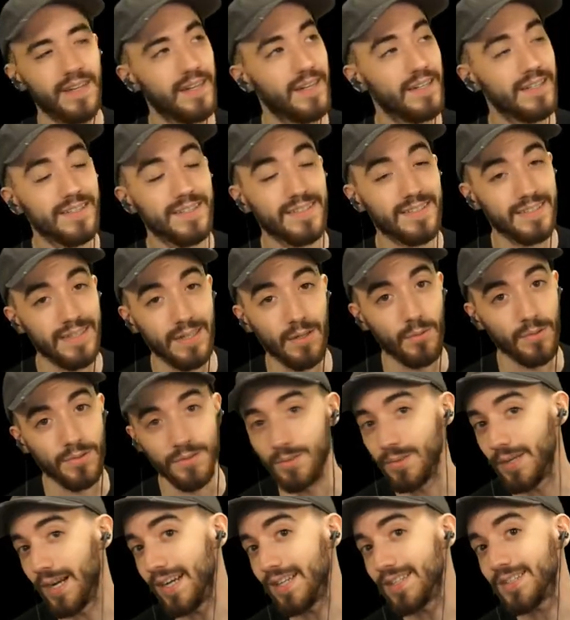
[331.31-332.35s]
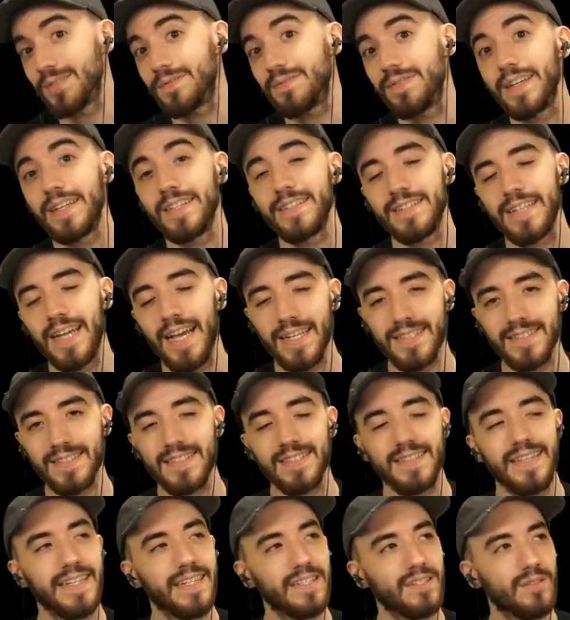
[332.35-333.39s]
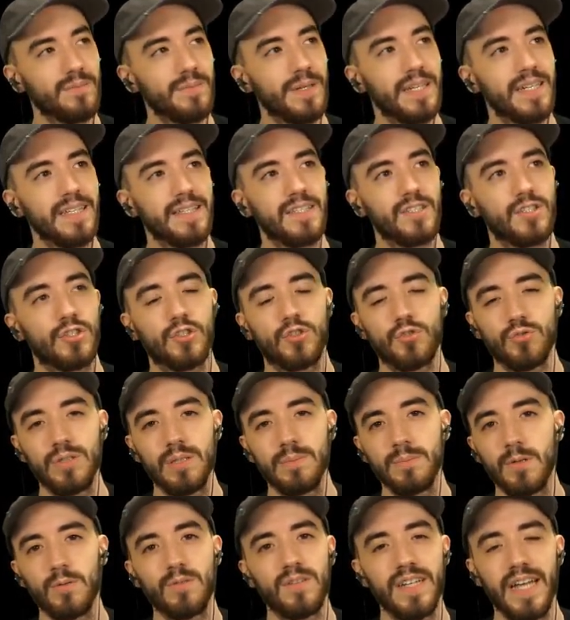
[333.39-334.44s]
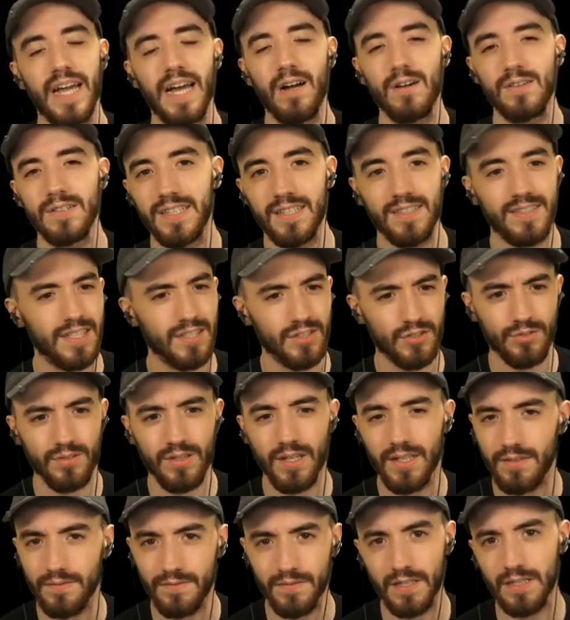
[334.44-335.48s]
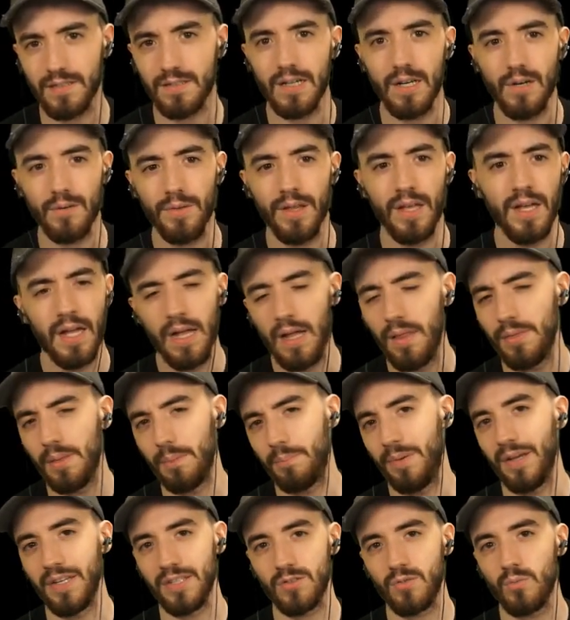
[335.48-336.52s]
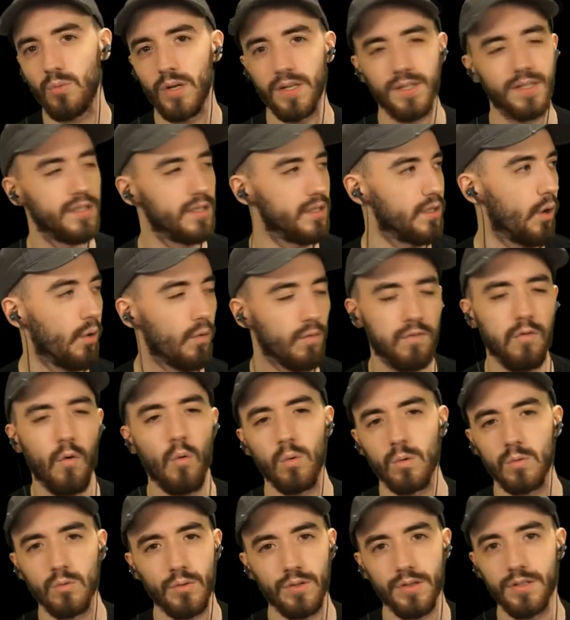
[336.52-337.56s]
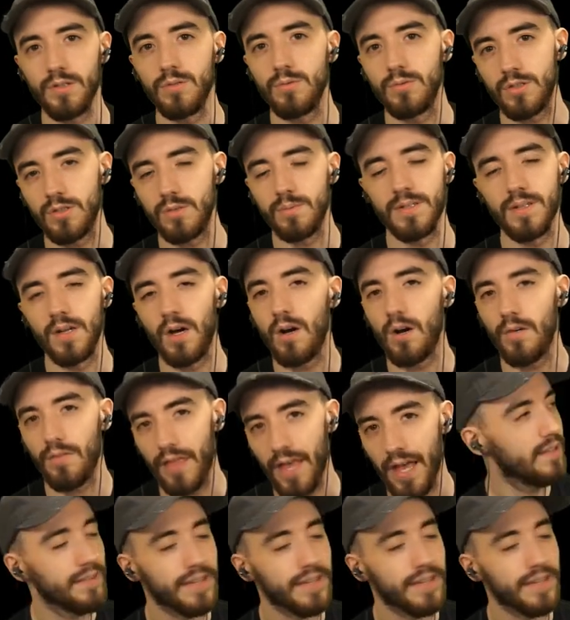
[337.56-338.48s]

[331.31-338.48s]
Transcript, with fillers: Still, you guys are fantastic. Thanks for making this dream a reality as I try to figure out the best way to go forward with YouTube and all of that.